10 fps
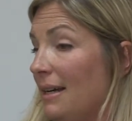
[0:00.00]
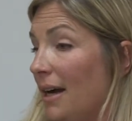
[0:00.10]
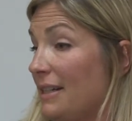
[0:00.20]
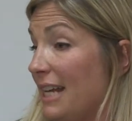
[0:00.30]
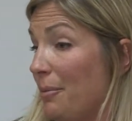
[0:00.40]

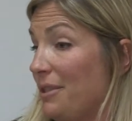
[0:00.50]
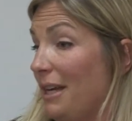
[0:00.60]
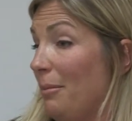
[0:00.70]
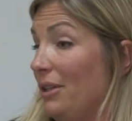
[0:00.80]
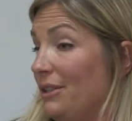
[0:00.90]
our team was
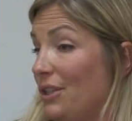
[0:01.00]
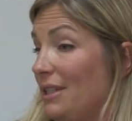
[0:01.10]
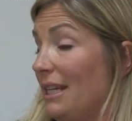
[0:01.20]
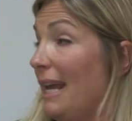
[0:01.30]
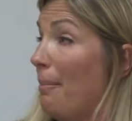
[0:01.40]
able
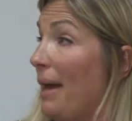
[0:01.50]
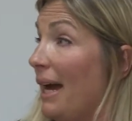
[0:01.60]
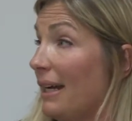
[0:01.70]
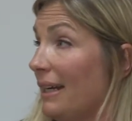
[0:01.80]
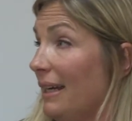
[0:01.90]
just to get
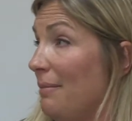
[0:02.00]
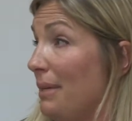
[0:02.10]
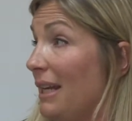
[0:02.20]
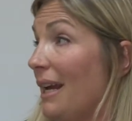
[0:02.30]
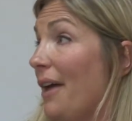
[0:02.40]
back and
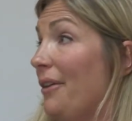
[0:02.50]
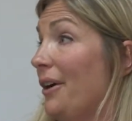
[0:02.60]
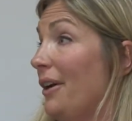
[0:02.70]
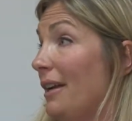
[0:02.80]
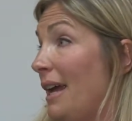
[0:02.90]
be
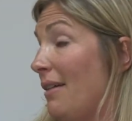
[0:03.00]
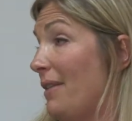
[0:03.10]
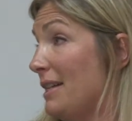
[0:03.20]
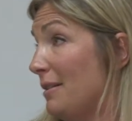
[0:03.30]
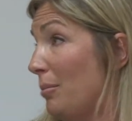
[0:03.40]
together and have
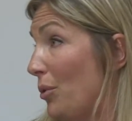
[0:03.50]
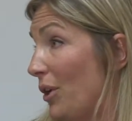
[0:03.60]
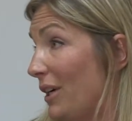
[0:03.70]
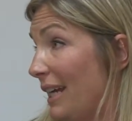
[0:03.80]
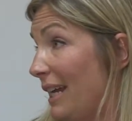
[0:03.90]
that support.